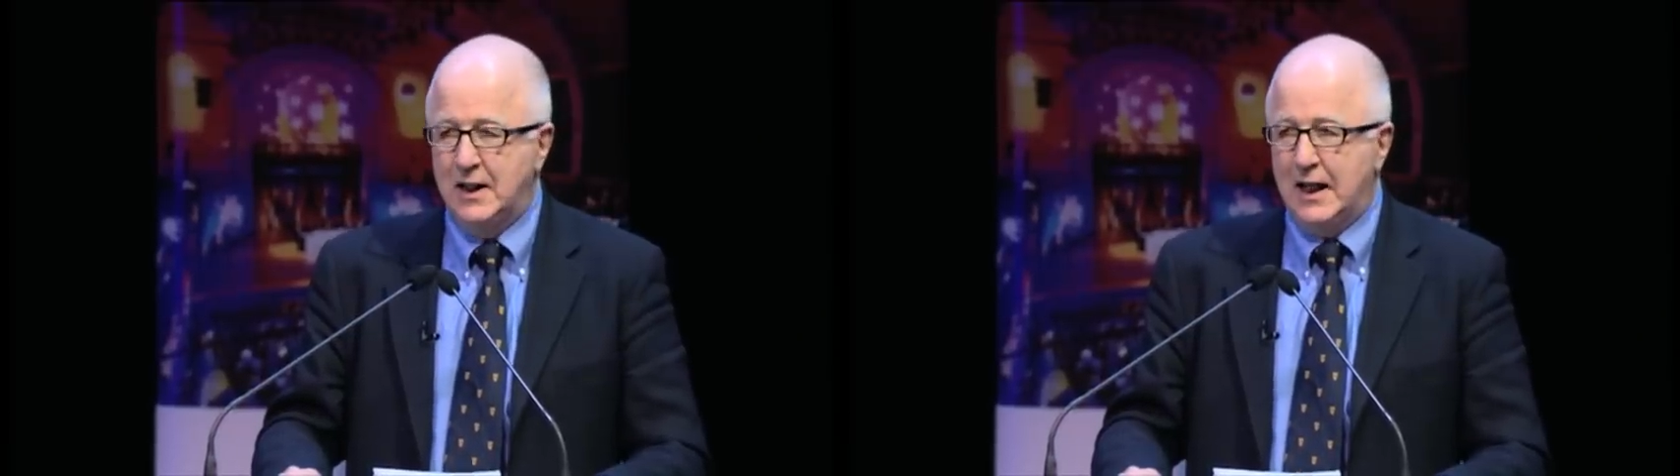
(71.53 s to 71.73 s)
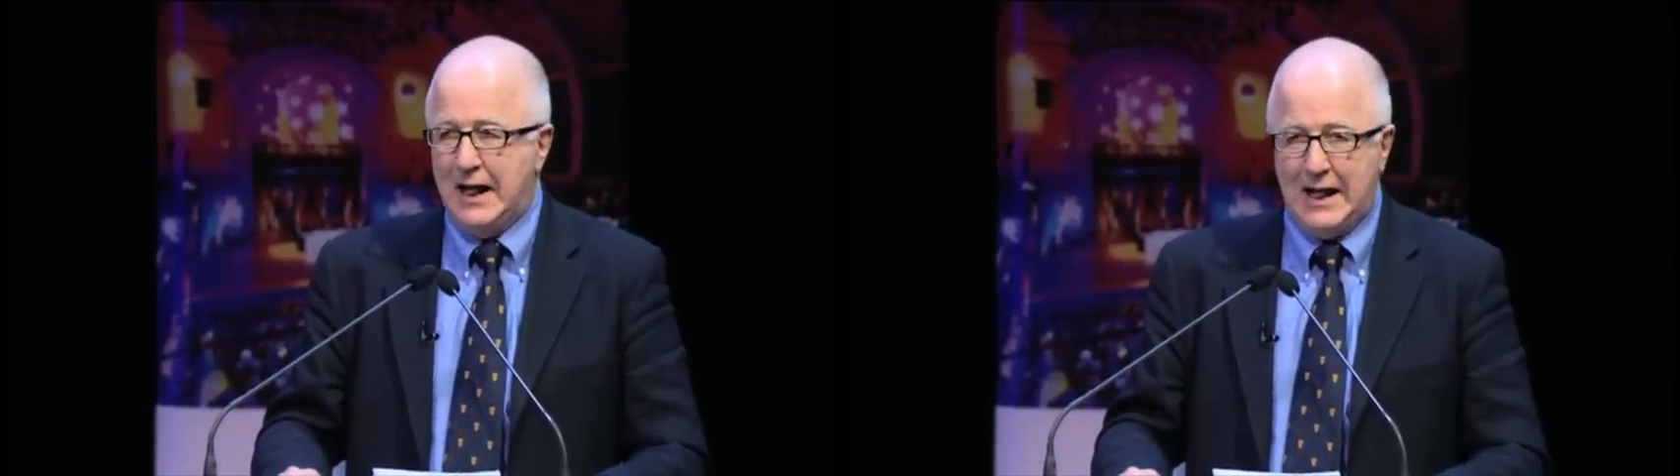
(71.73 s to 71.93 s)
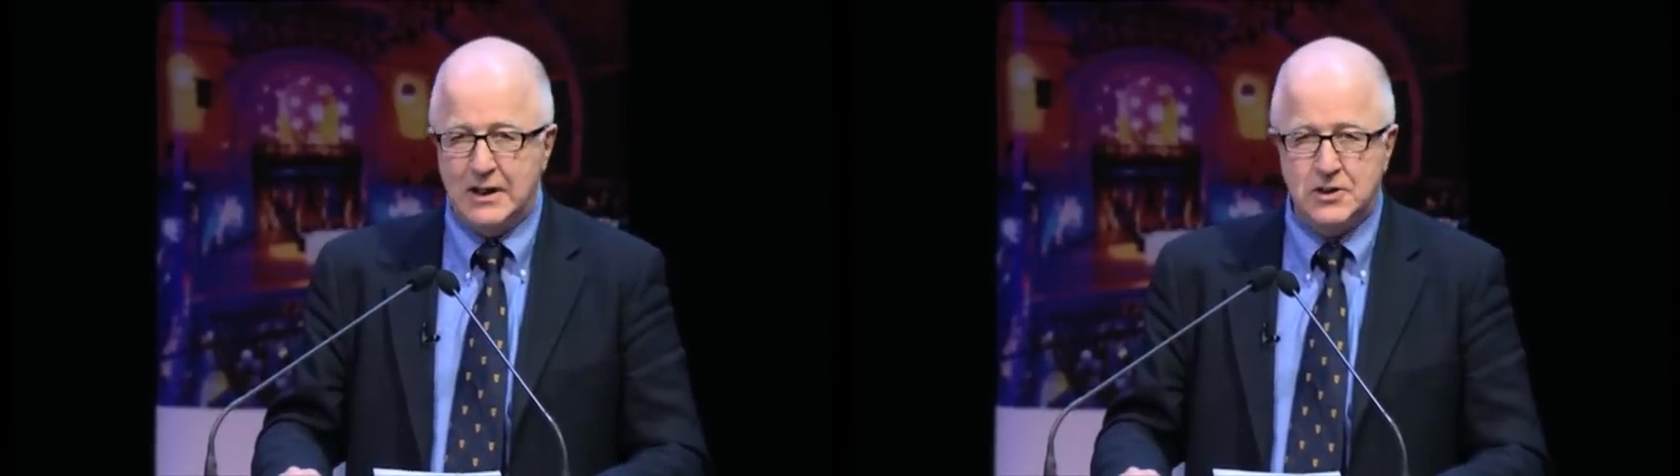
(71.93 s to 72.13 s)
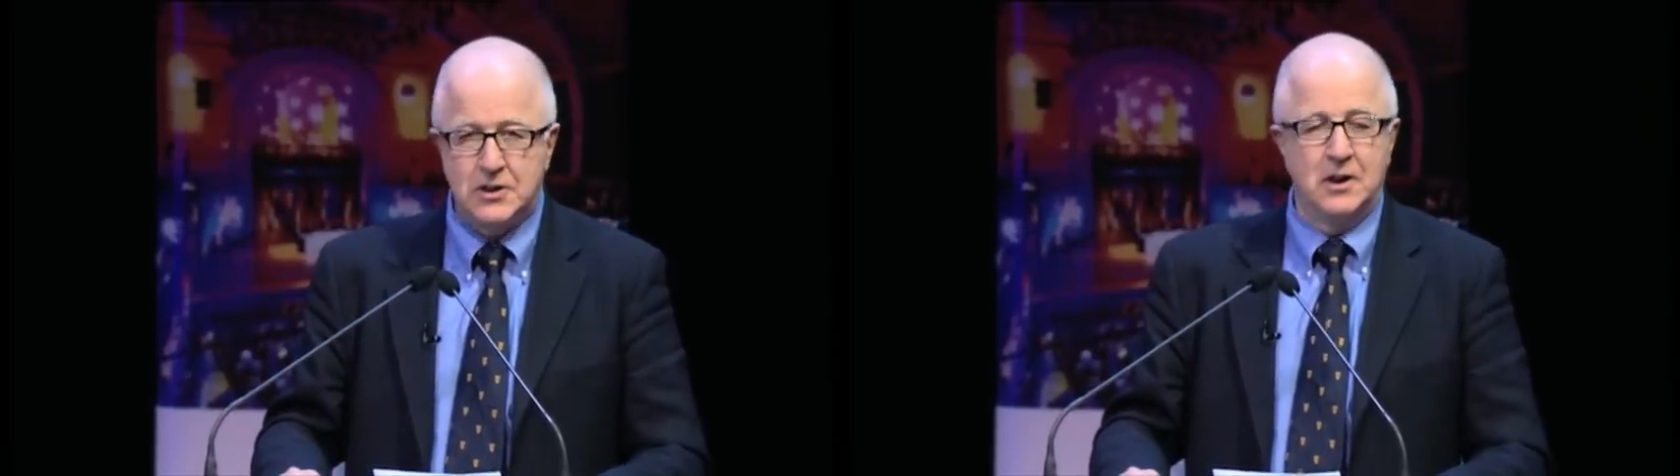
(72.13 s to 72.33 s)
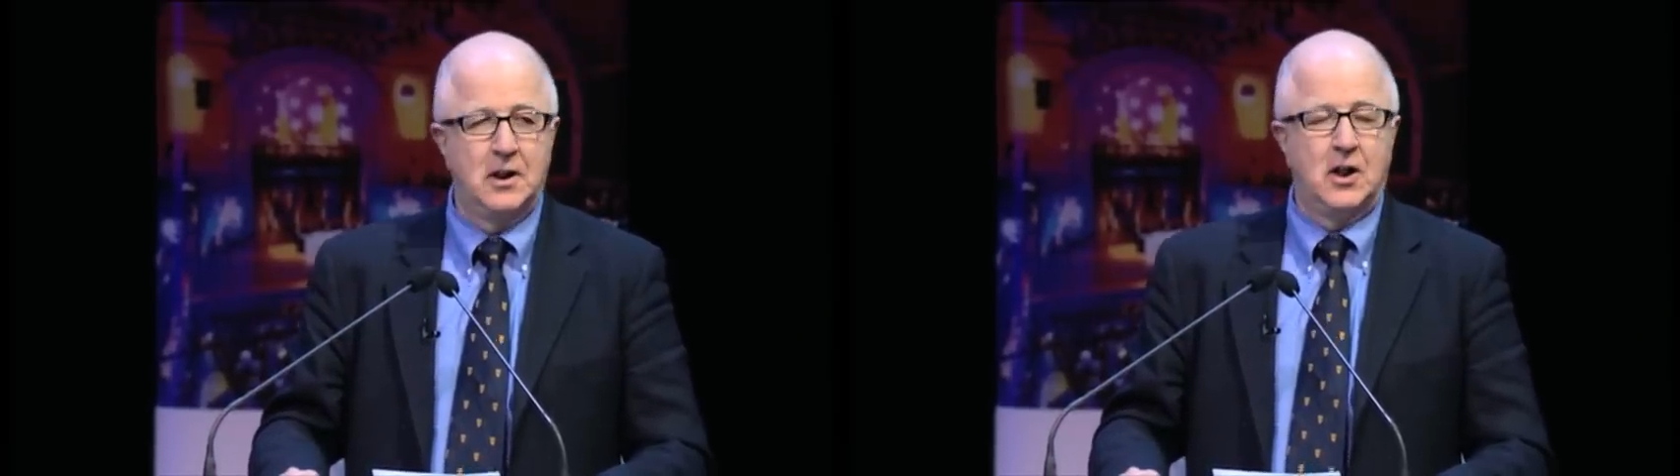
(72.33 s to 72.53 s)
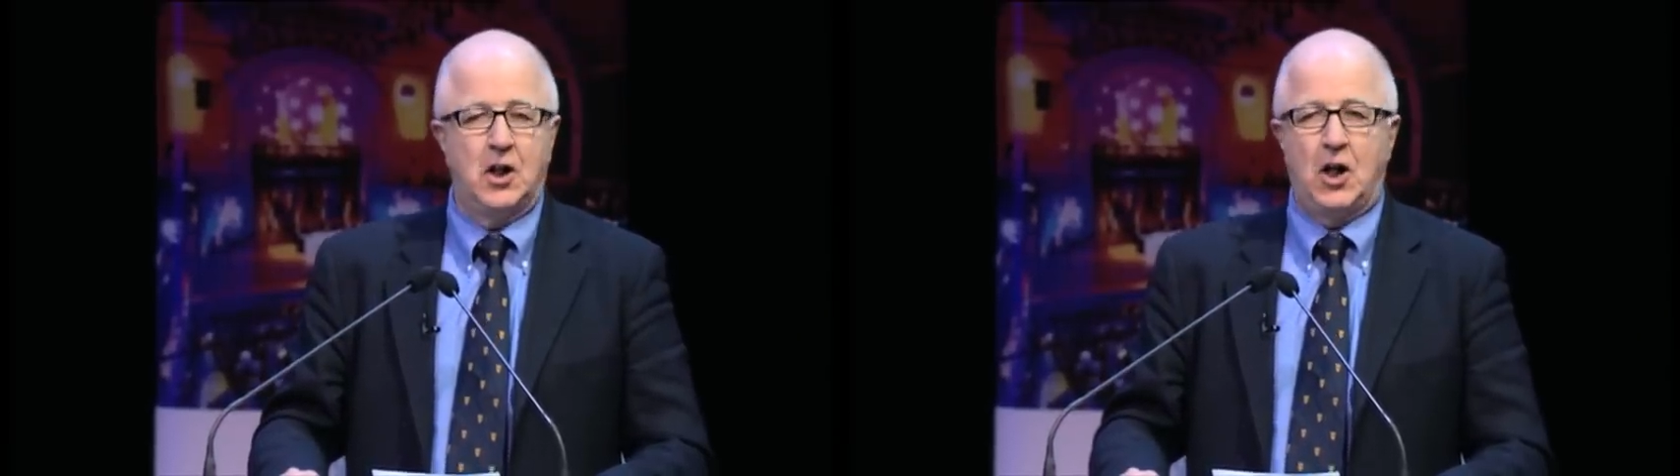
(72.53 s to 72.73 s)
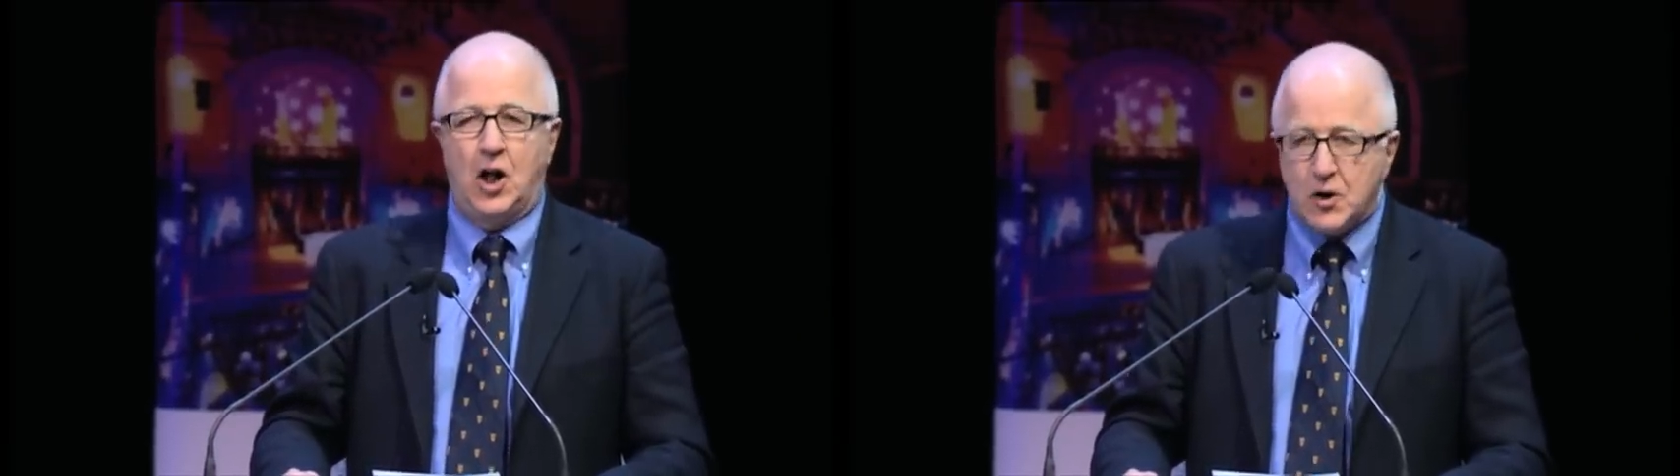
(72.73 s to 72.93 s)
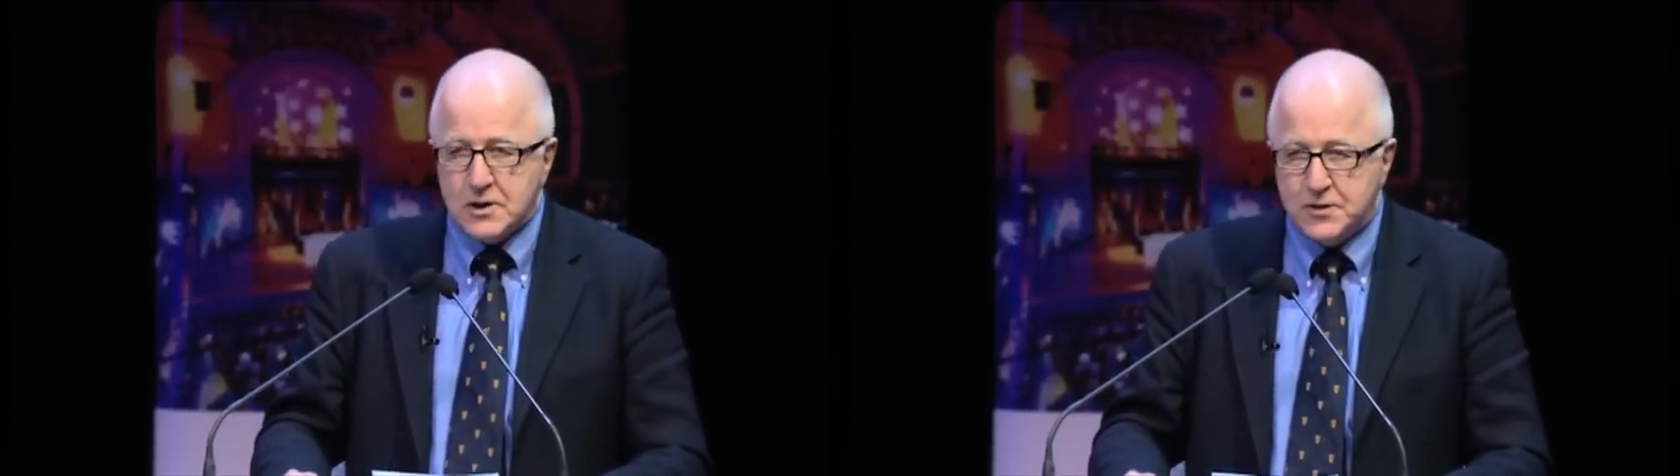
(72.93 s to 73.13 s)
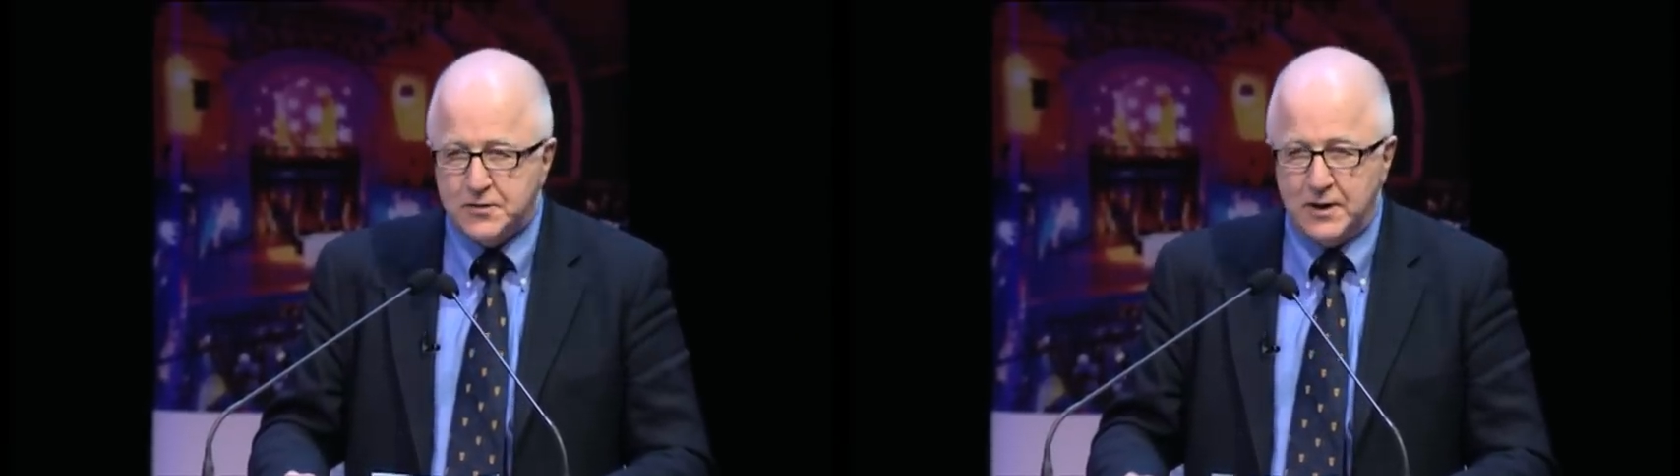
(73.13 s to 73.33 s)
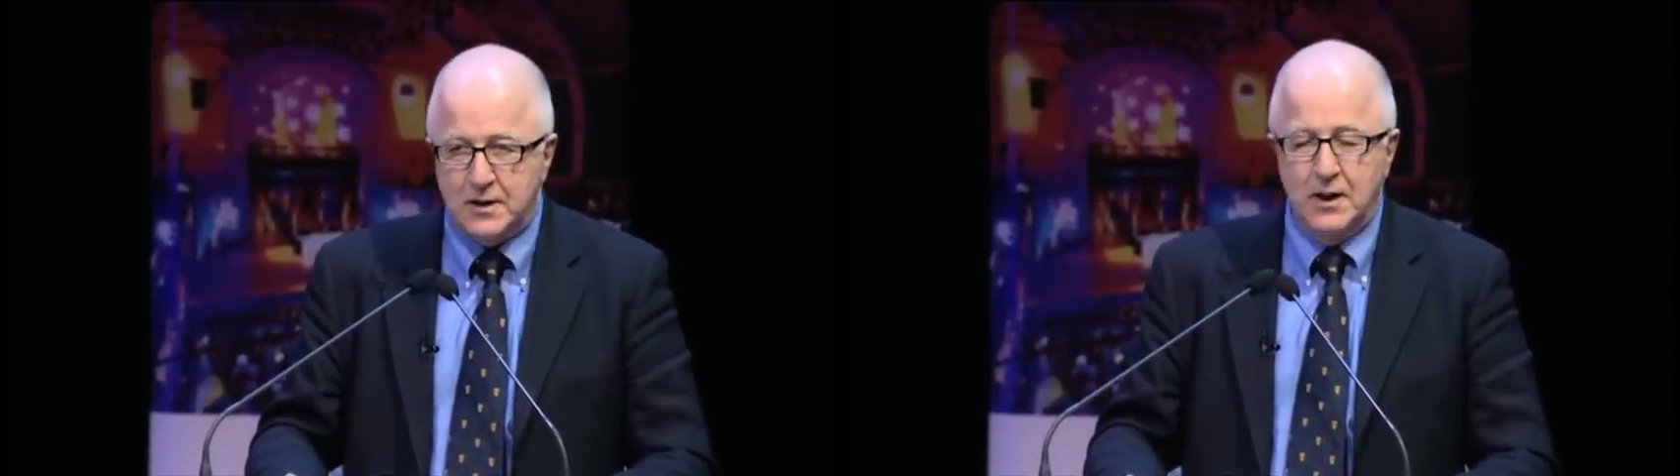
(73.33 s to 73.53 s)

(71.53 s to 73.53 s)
at Oxford.